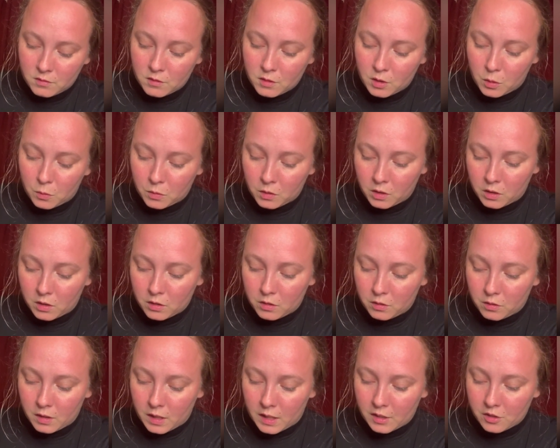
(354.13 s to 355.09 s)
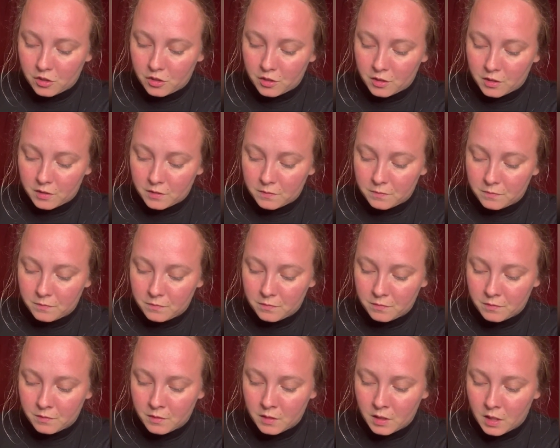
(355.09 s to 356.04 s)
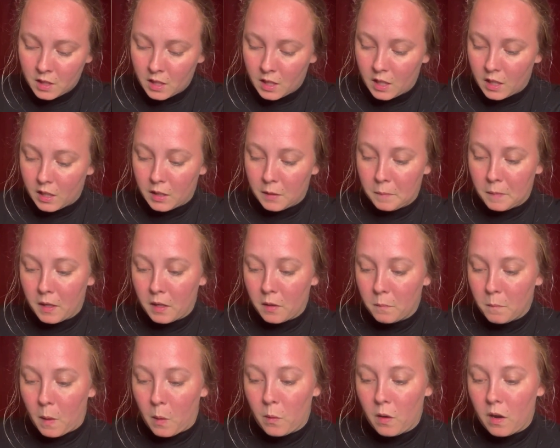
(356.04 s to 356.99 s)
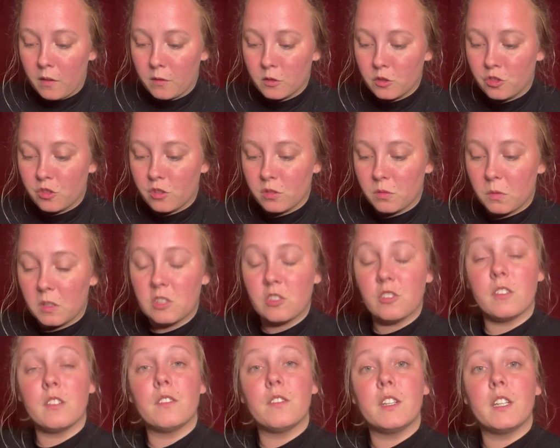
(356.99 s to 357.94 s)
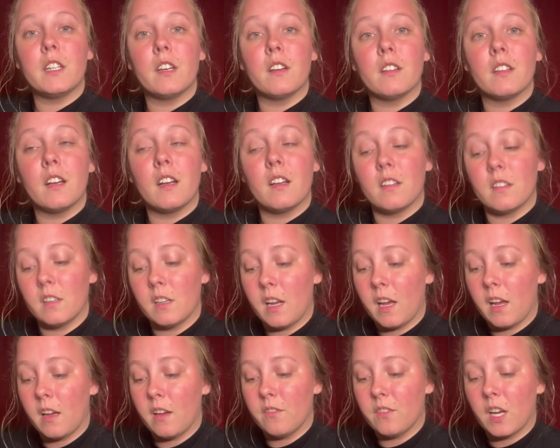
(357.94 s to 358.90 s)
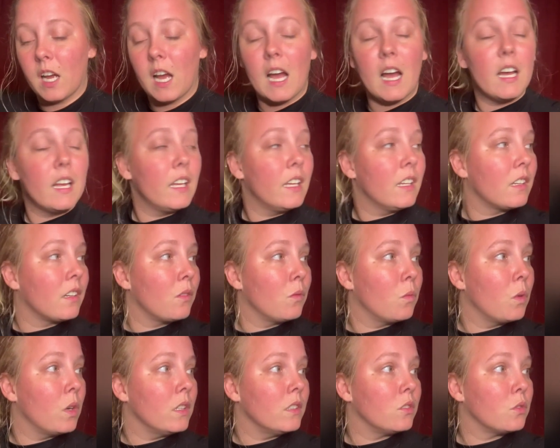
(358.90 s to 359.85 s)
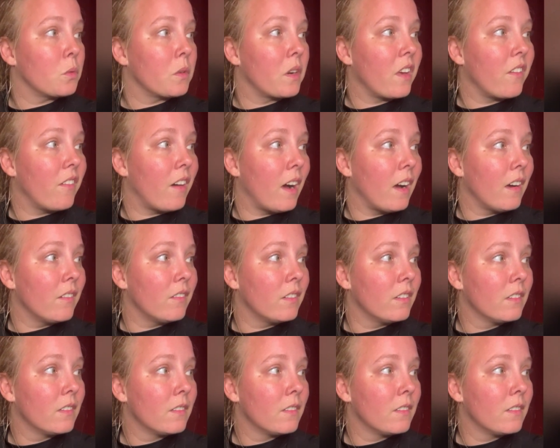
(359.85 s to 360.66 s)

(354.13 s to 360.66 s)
no one could do that shit. And then me and my wife was just watching a video the other day of a guy eating, what, 25